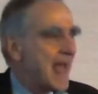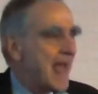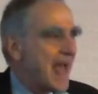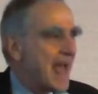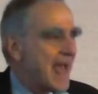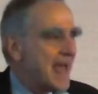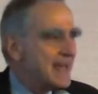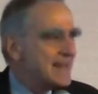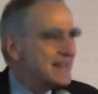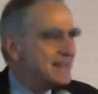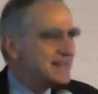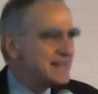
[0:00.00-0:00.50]

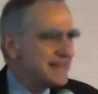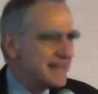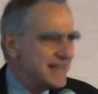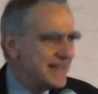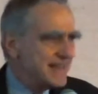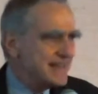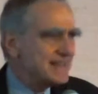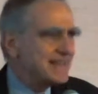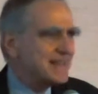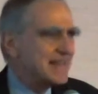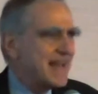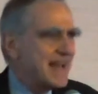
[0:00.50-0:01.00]
and
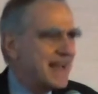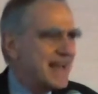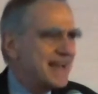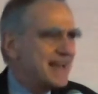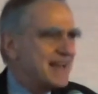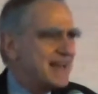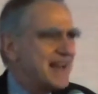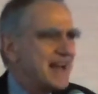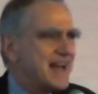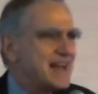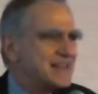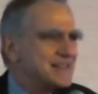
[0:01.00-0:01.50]
it
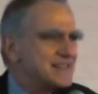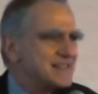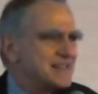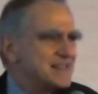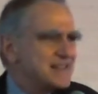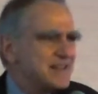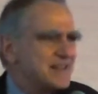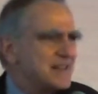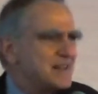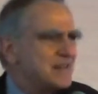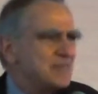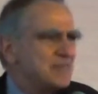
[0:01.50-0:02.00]

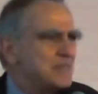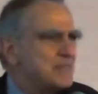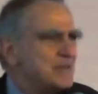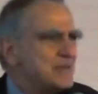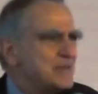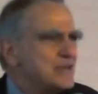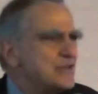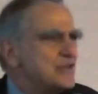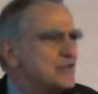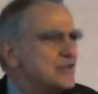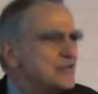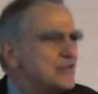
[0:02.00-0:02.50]
has
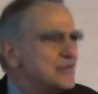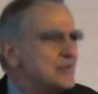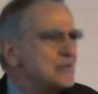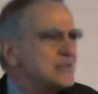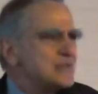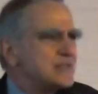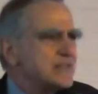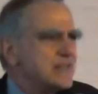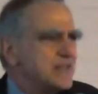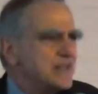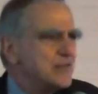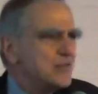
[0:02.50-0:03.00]
been
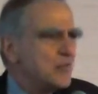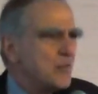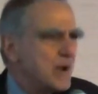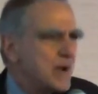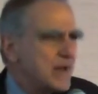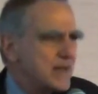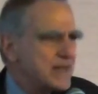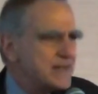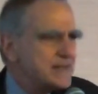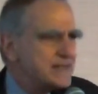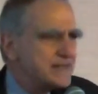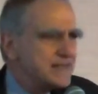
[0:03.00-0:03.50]
used in
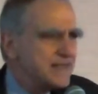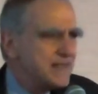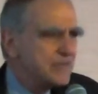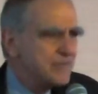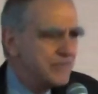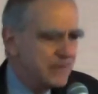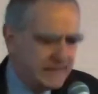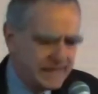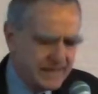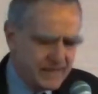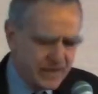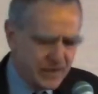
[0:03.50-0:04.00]
ways
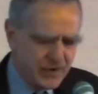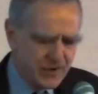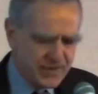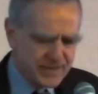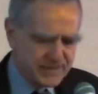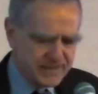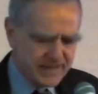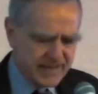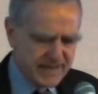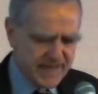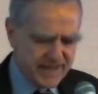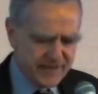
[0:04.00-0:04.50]
that really
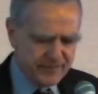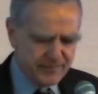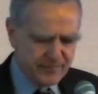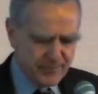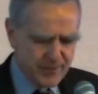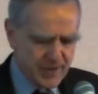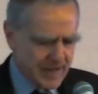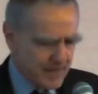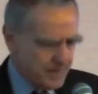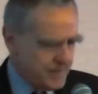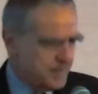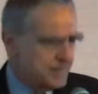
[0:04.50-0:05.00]
cause a lot of
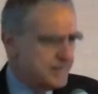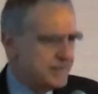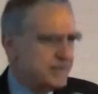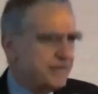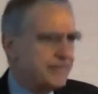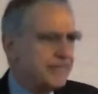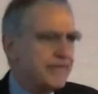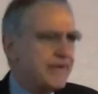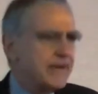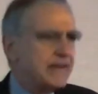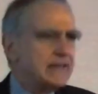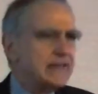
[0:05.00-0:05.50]
problems.
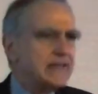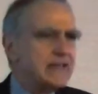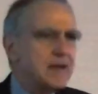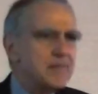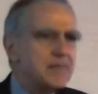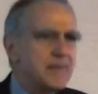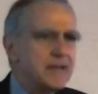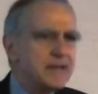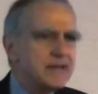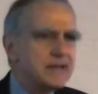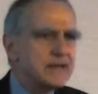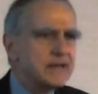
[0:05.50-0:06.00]
And finally, I
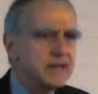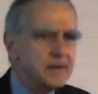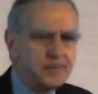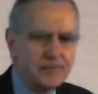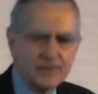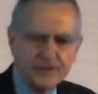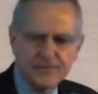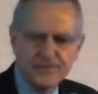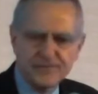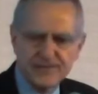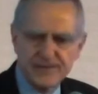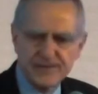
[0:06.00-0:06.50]
make a
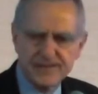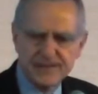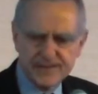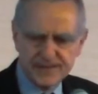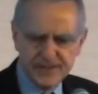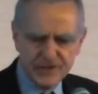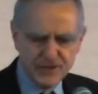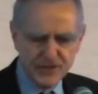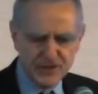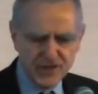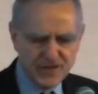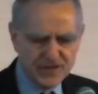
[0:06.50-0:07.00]
couple of
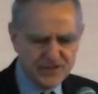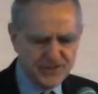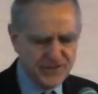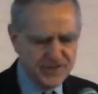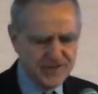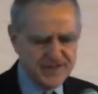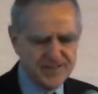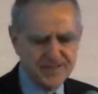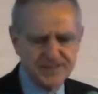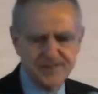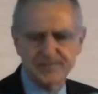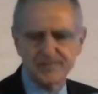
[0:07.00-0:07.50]

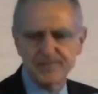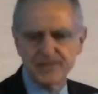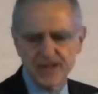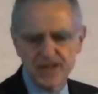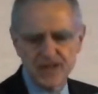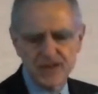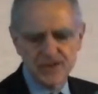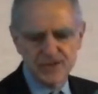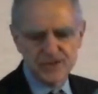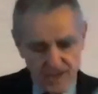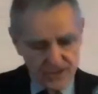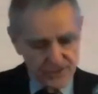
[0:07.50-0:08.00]
suggestions.
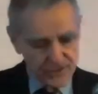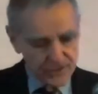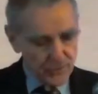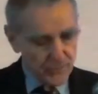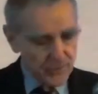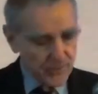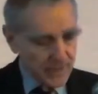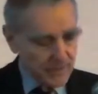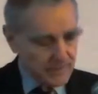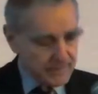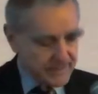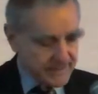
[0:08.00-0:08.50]

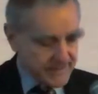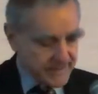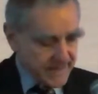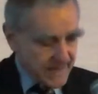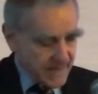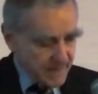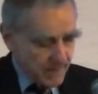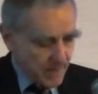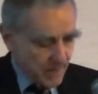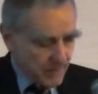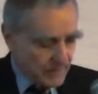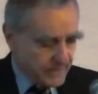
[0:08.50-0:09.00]
So when I was
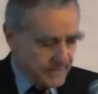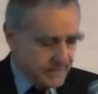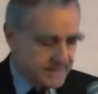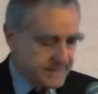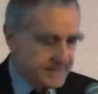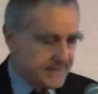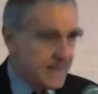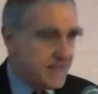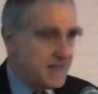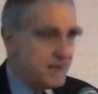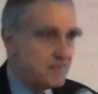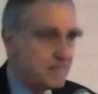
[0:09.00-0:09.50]
thinking about what to
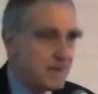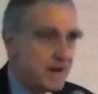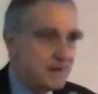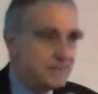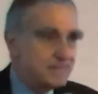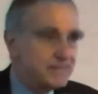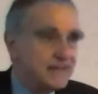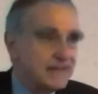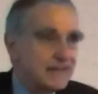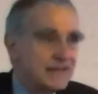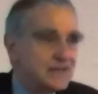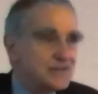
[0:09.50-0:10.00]
say,
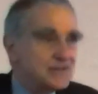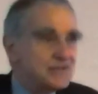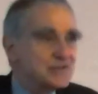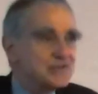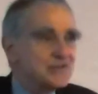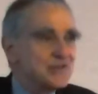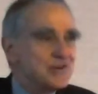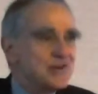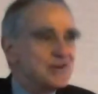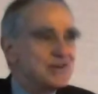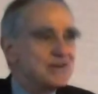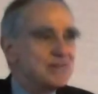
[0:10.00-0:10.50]
Bob Dylan's
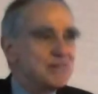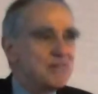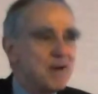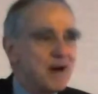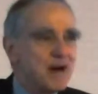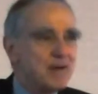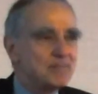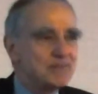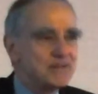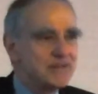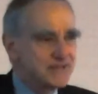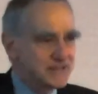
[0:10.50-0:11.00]
song
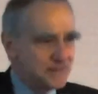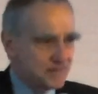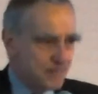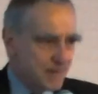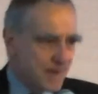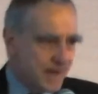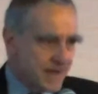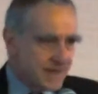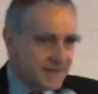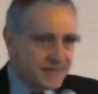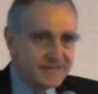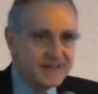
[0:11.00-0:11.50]
popped into
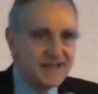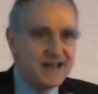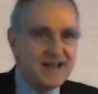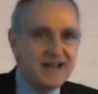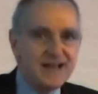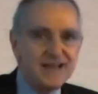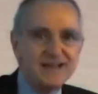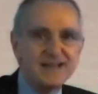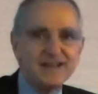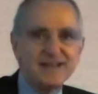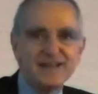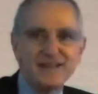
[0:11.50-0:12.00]
mind.
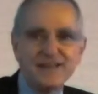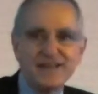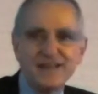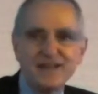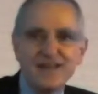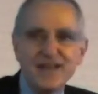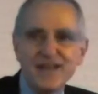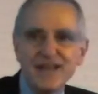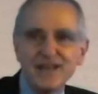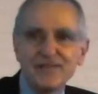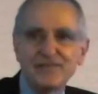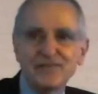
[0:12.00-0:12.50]

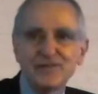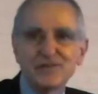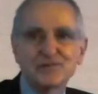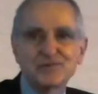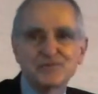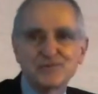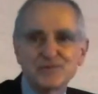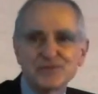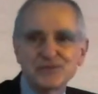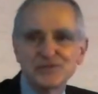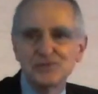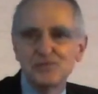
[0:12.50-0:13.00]
If this
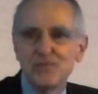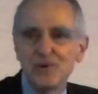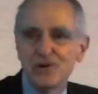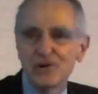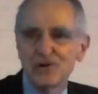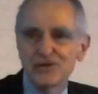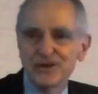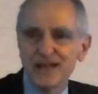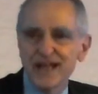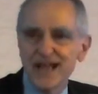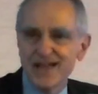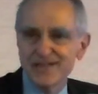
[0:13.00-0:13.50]
were a
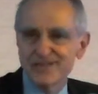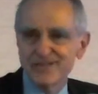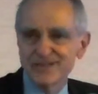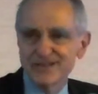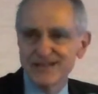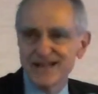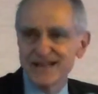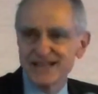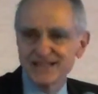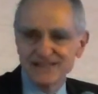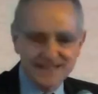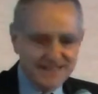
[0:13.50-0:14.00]
smaller
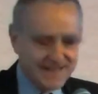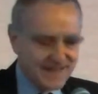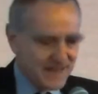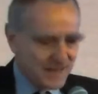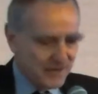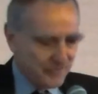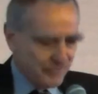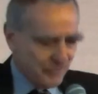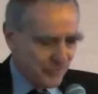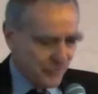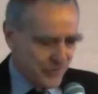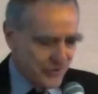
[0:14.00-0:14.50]
gathering, I'd sing
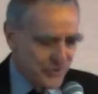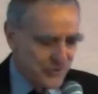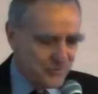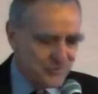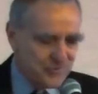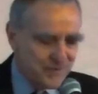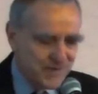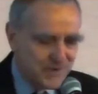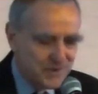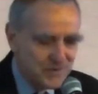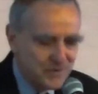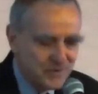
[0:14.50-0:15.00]
it for you,
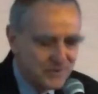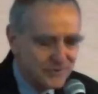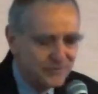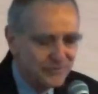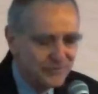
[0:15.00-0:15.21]
but I